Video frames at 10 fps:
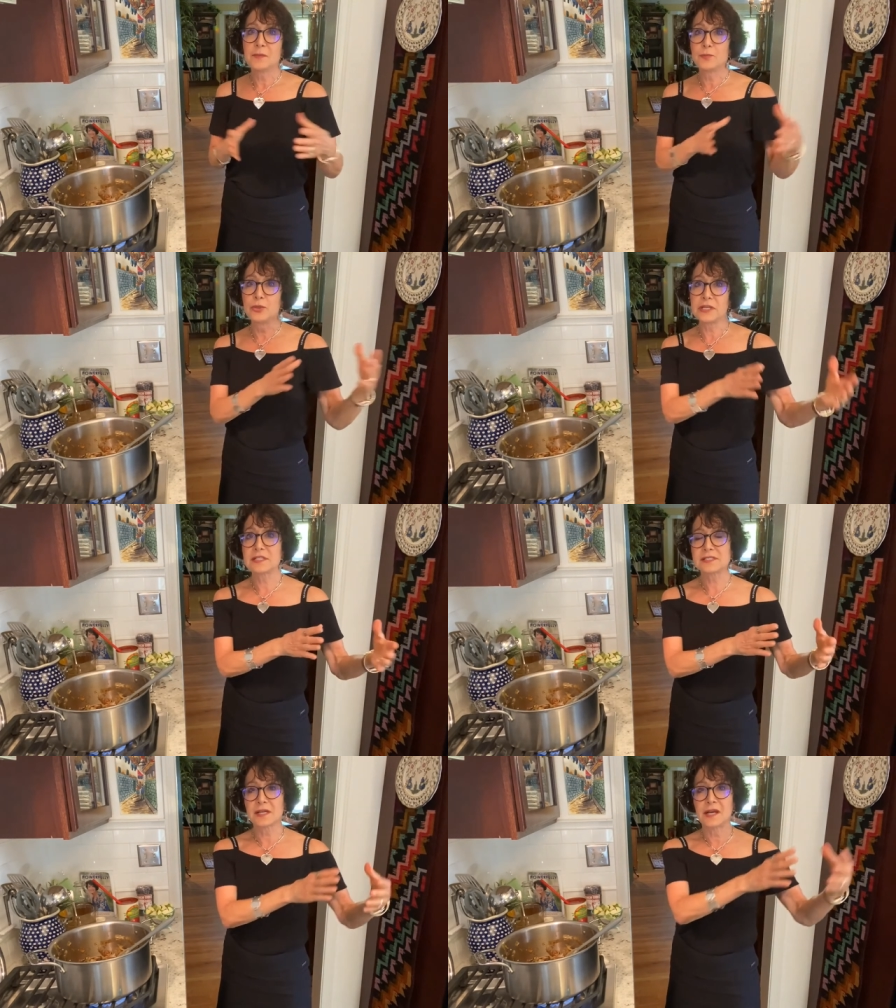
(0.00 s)
put it
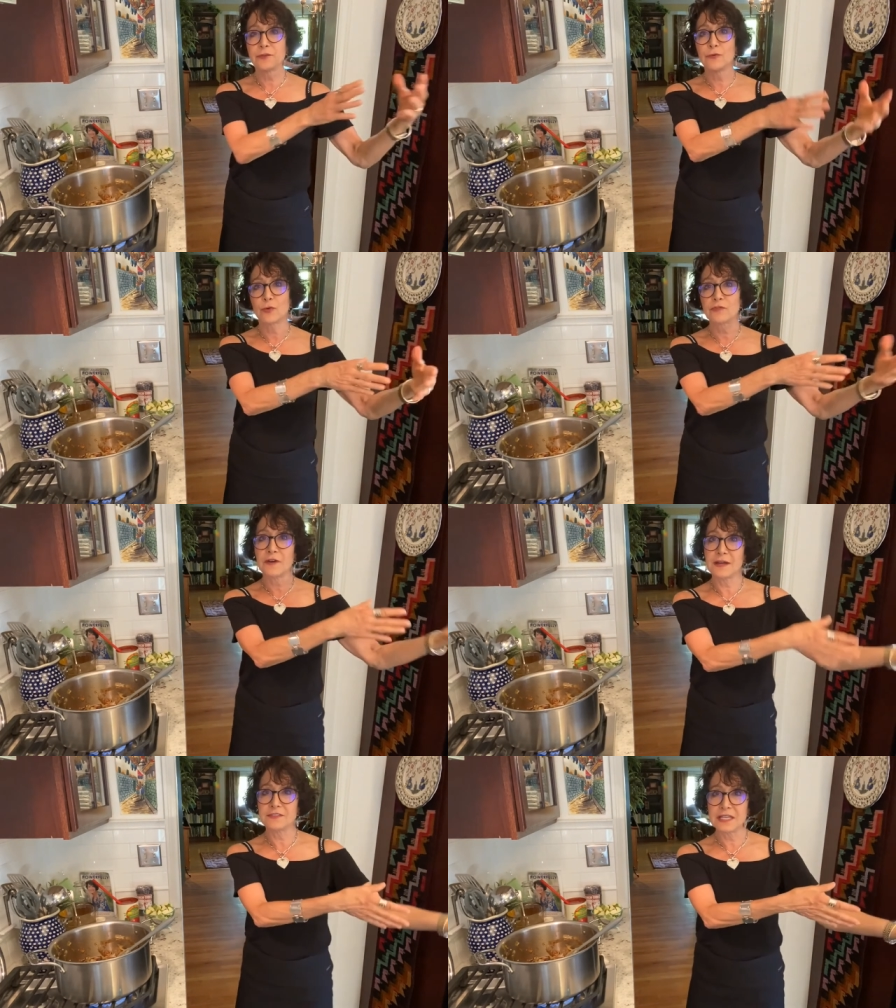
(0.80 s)
aside four or
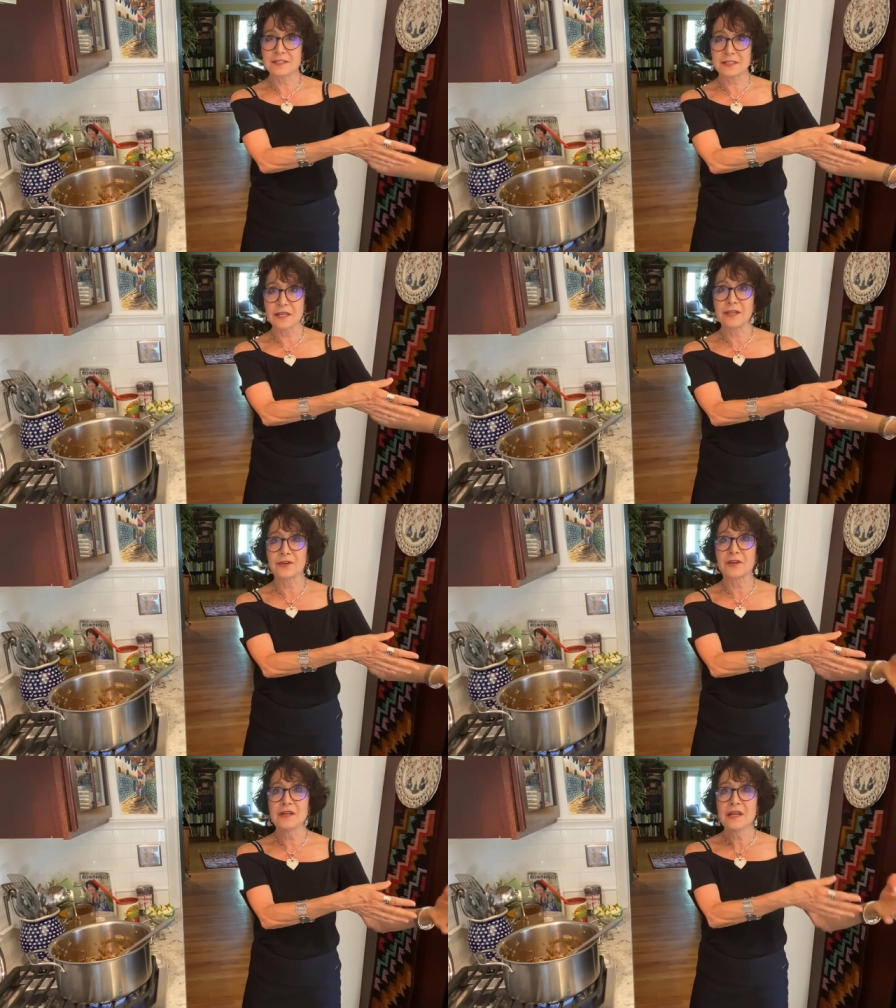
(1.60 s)
five days
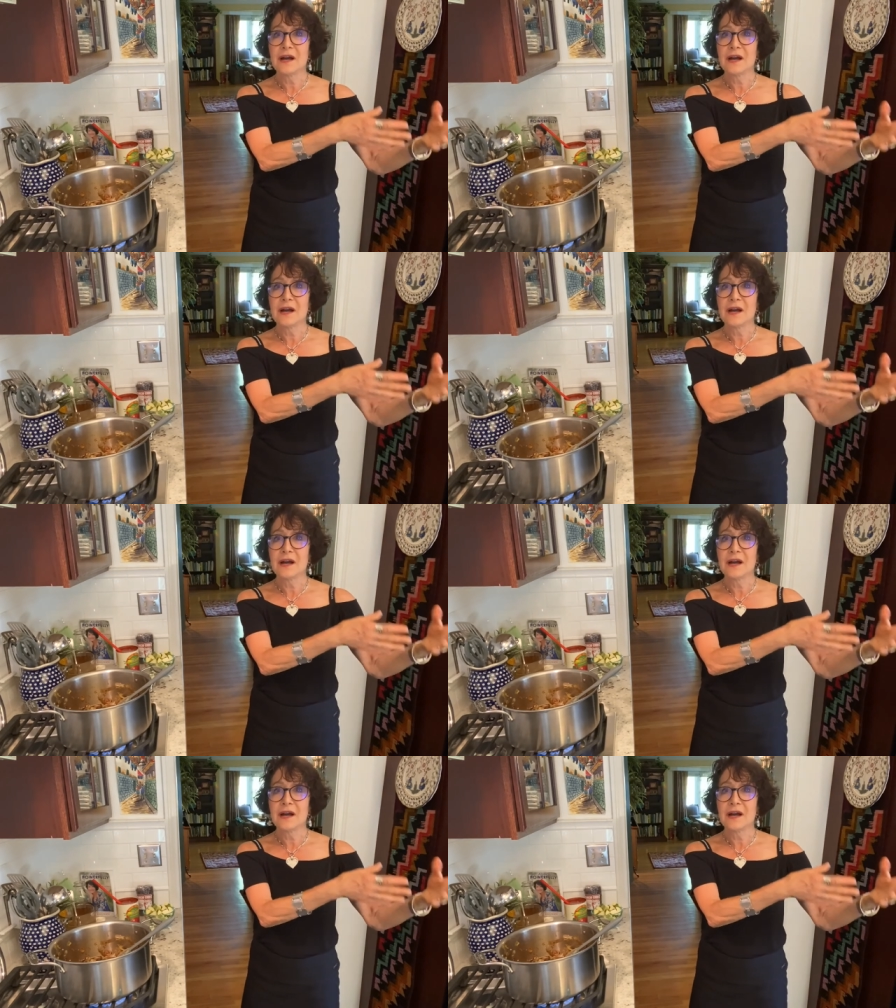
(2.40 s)
later.